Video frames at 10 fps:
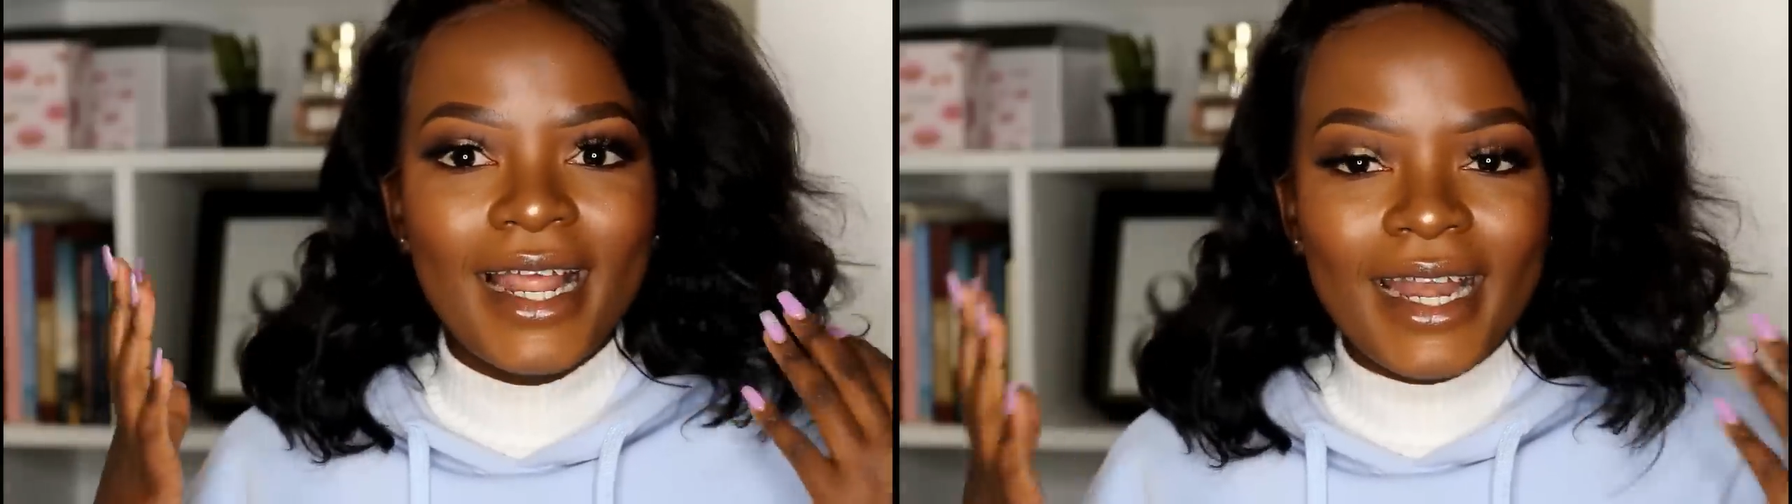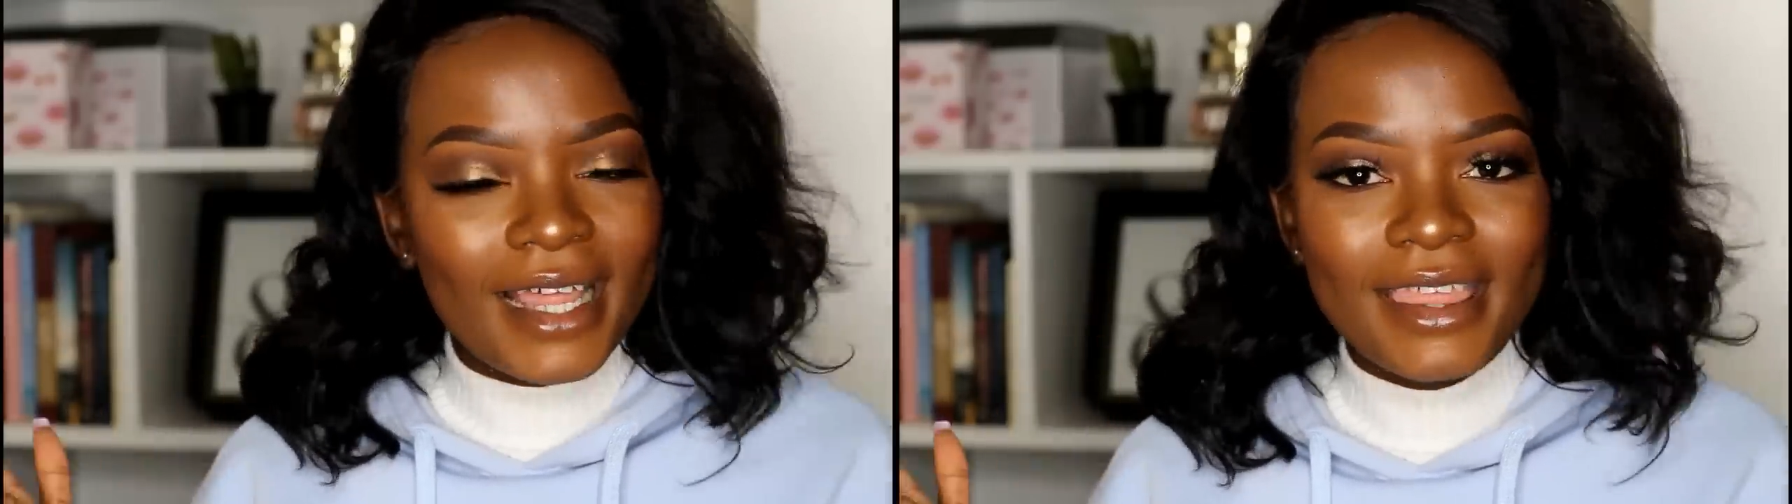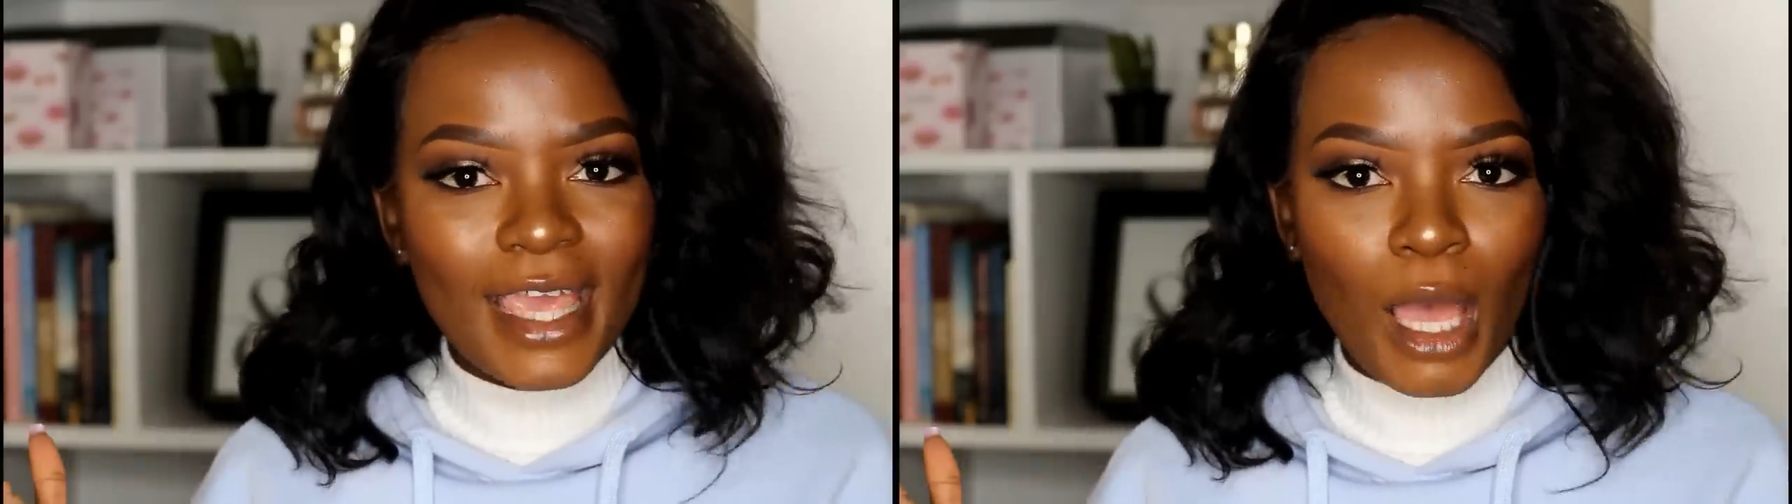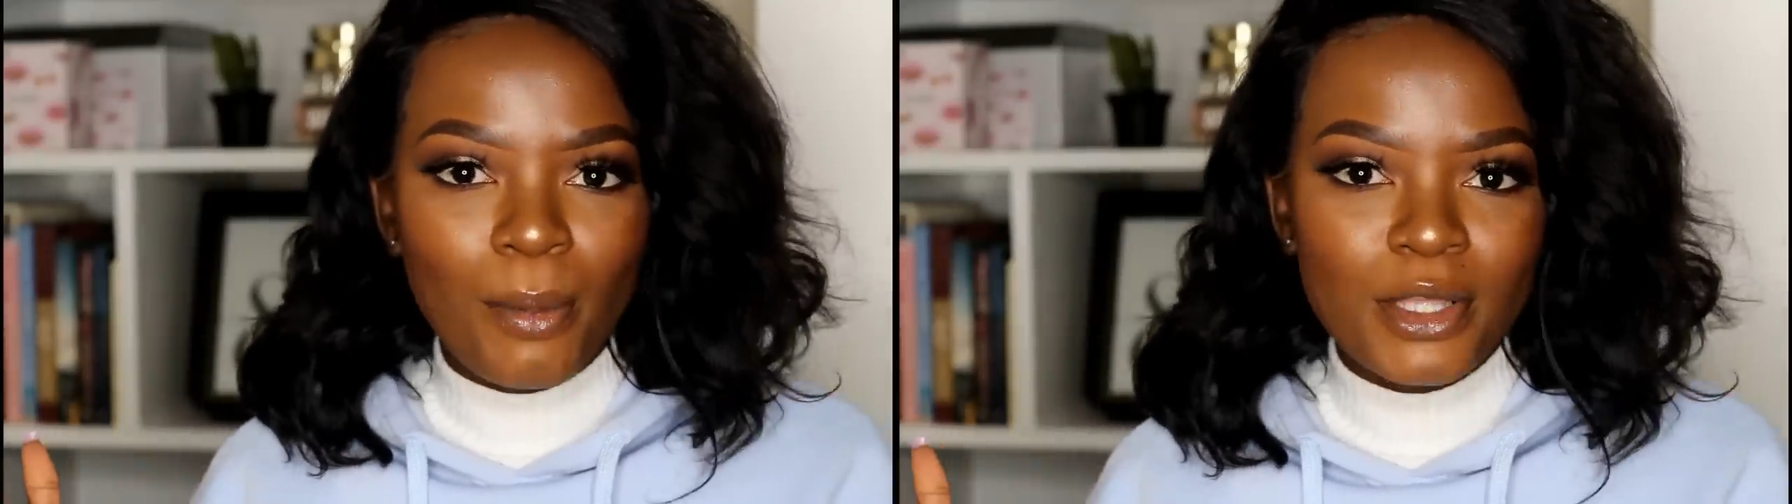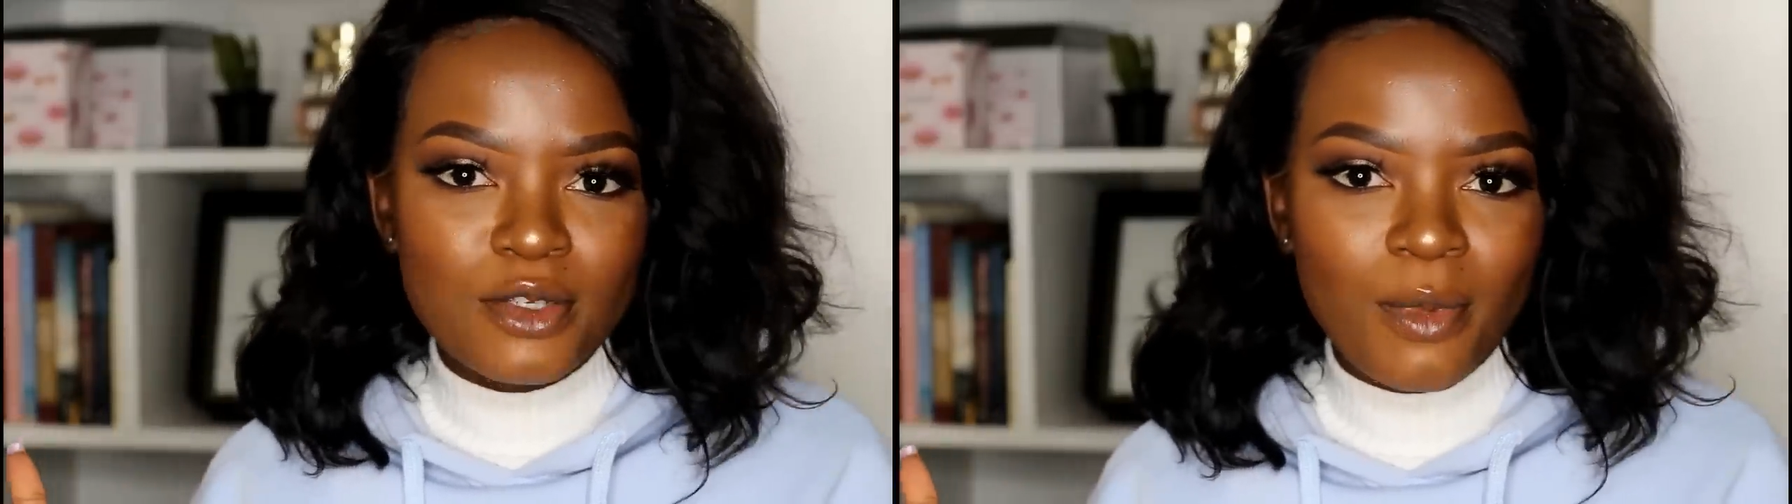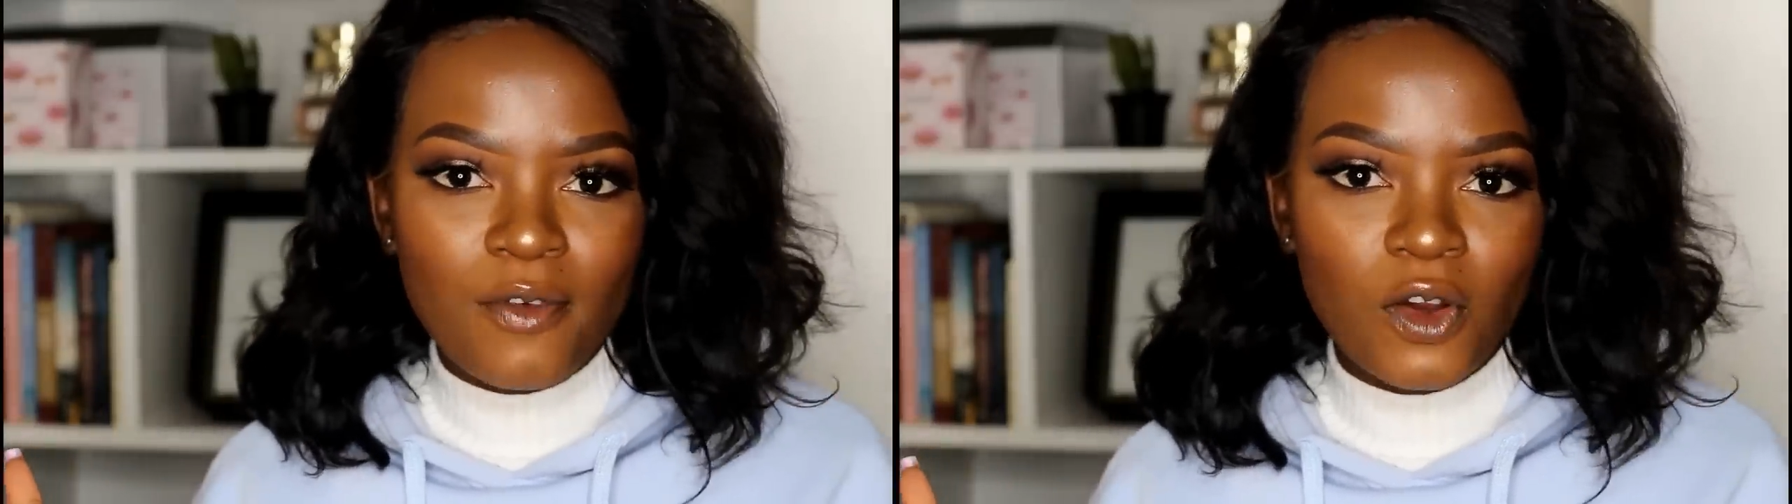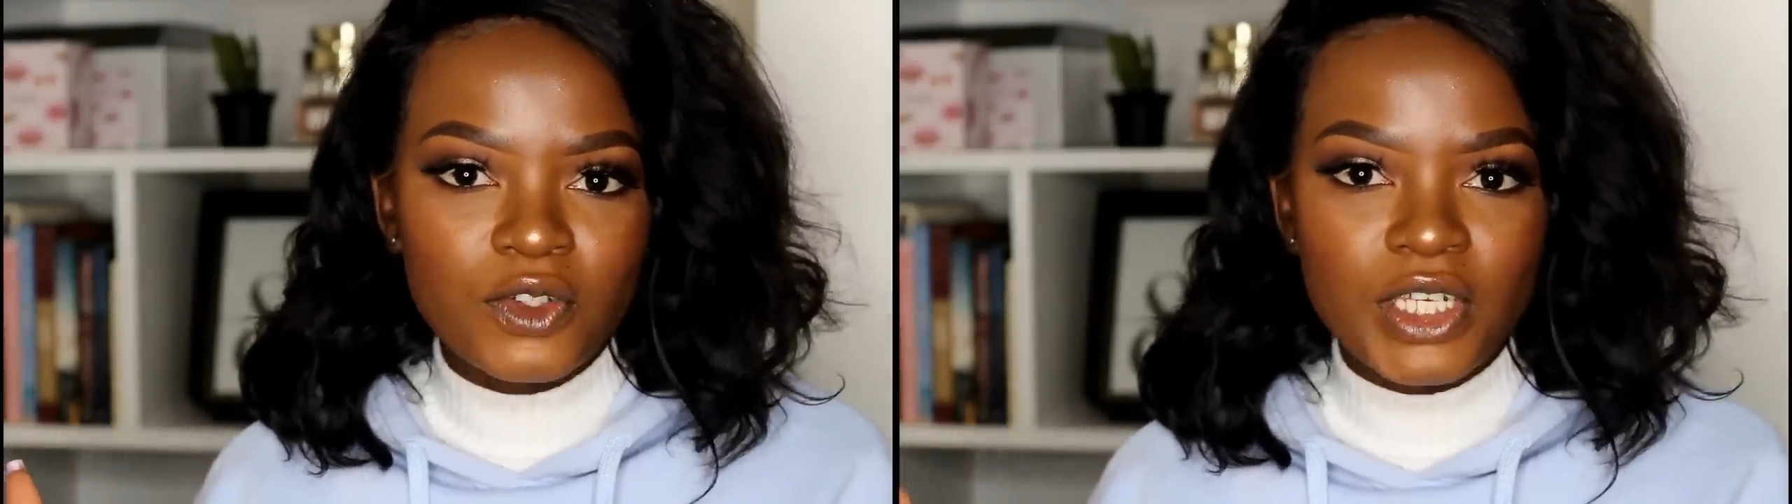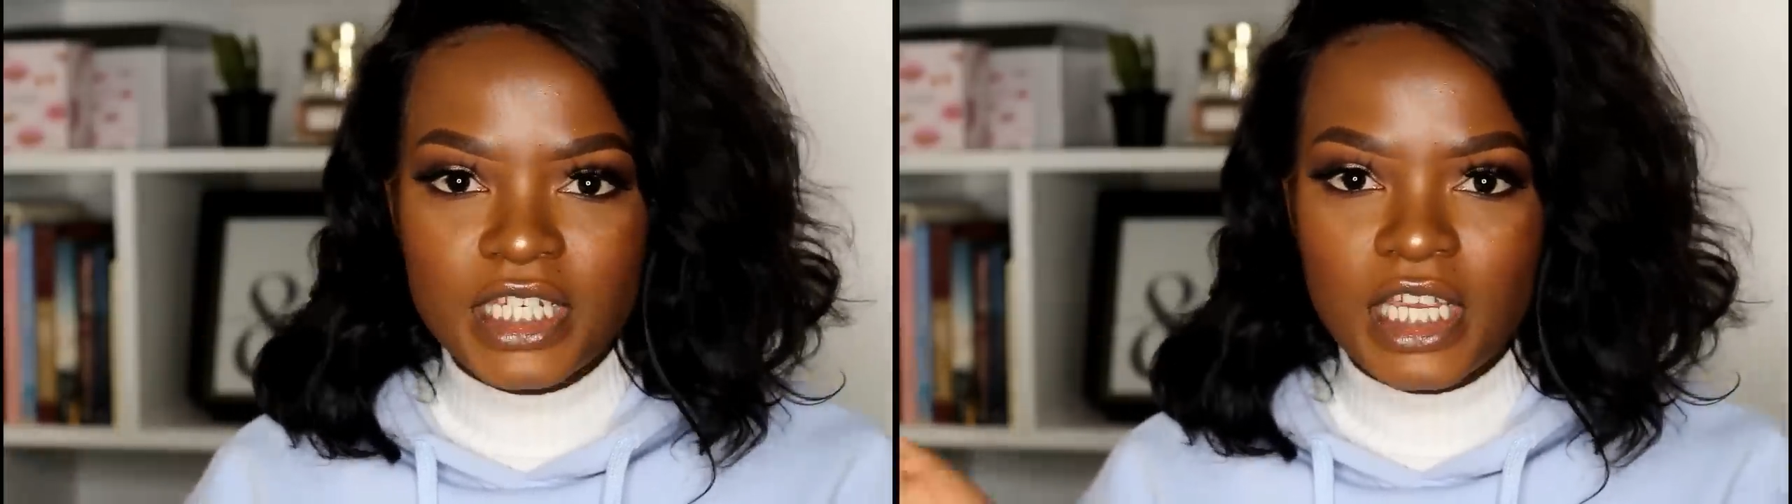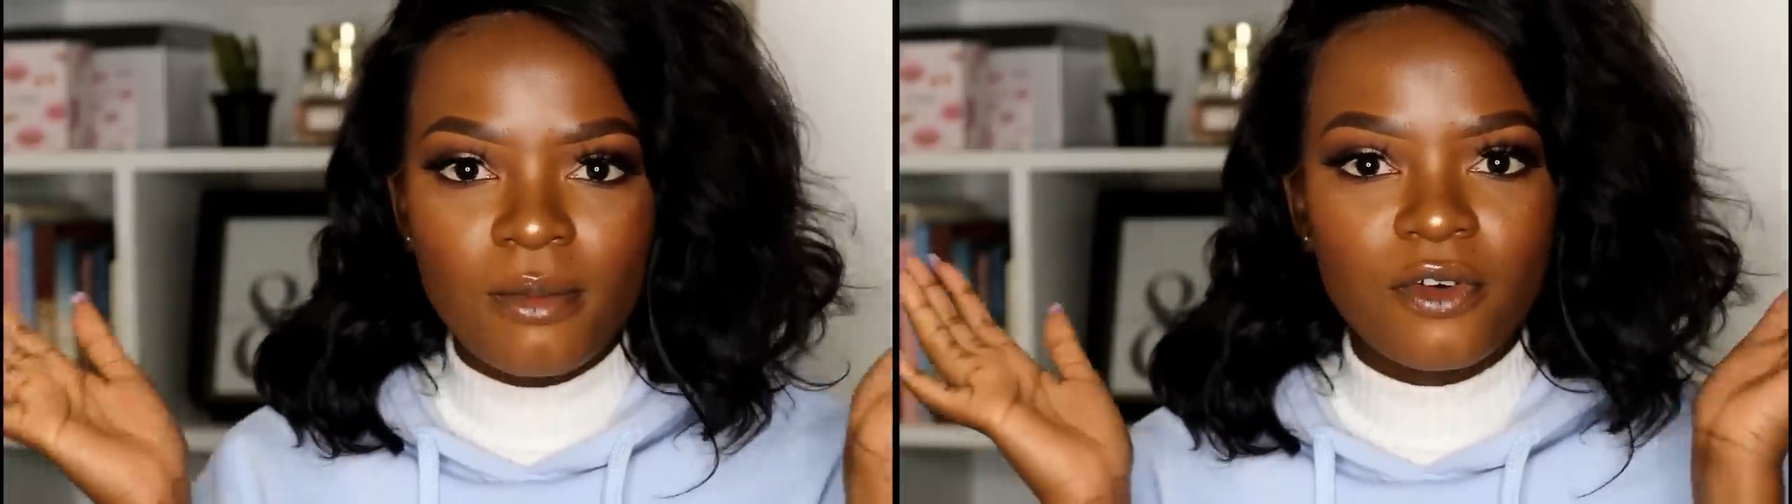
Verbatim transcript: nothing happened to my foundation my